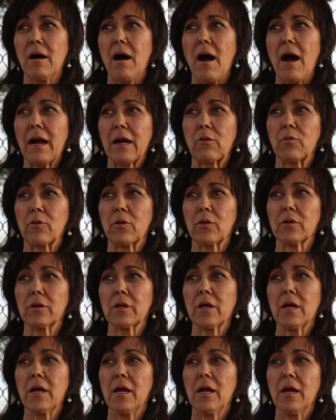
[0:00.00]
awkward,
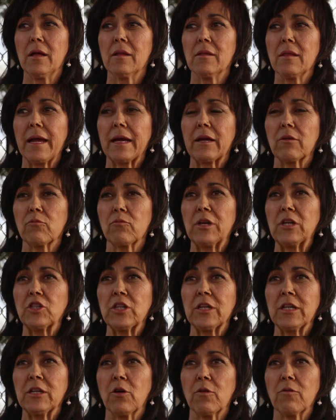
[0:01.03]
like
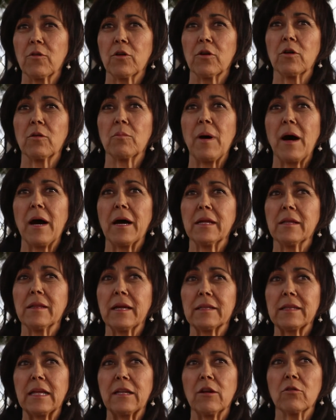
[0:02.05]
reaching over her body,
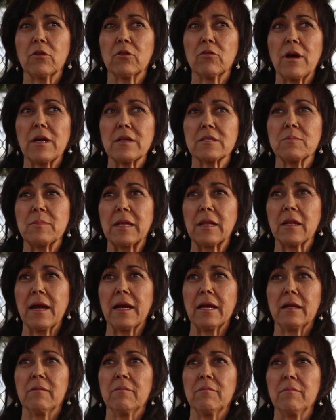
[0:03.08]
like they don't cross
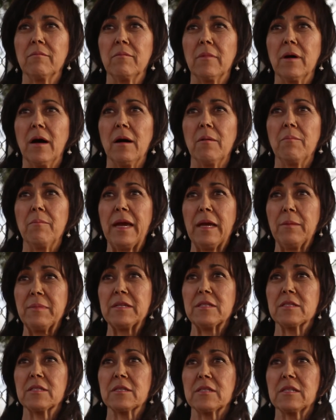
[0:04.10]
midline.
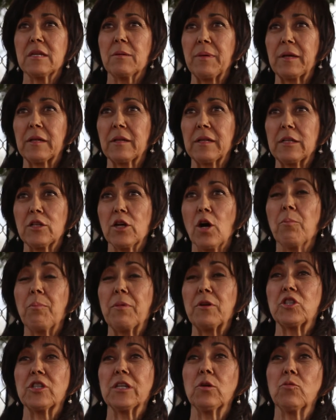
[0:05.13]
Babies typically don't,
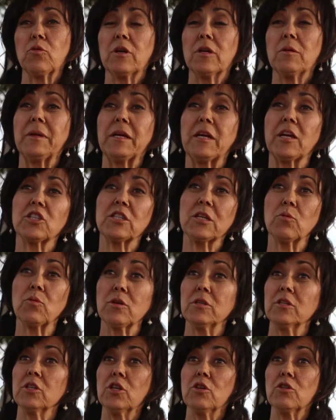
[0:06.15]
but she would because she
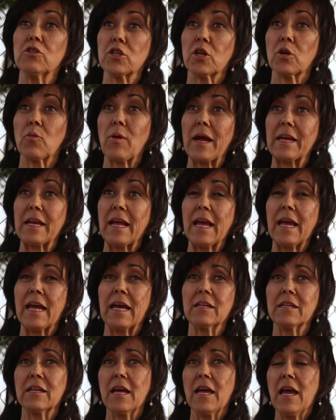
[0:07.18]
wouldn't use her right
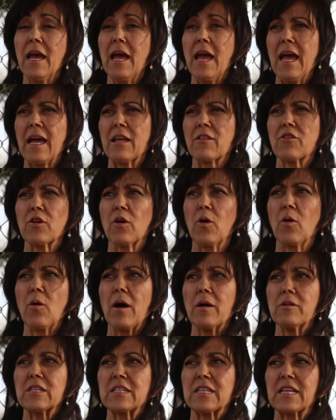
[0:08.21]
hand. And
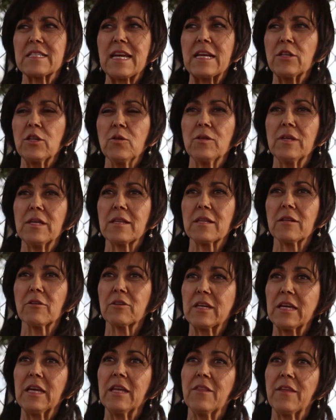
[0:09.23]
so just because I knew these
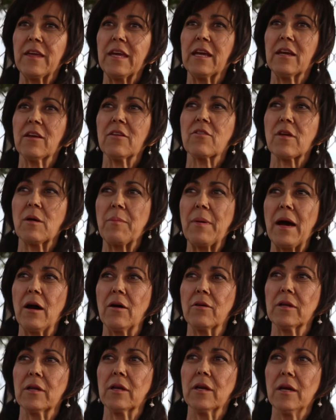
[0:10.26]
little key things
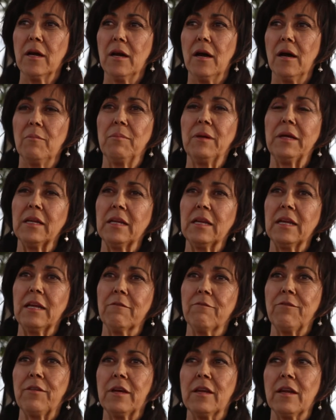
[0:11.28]
about being an
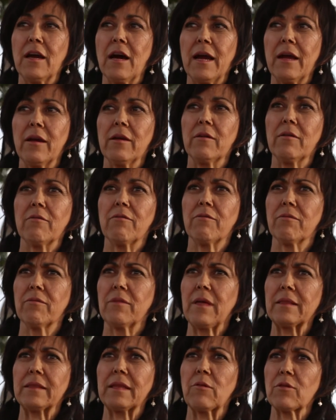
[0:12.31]
infant, I
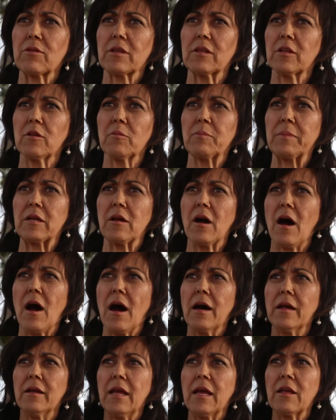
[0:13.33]
thought that was a little bit
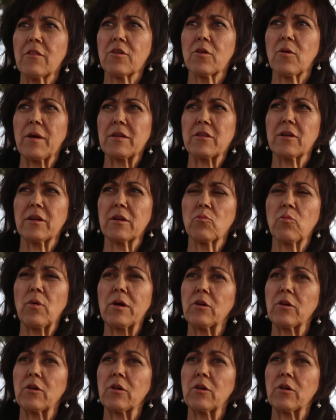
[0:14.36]
odd, and so I started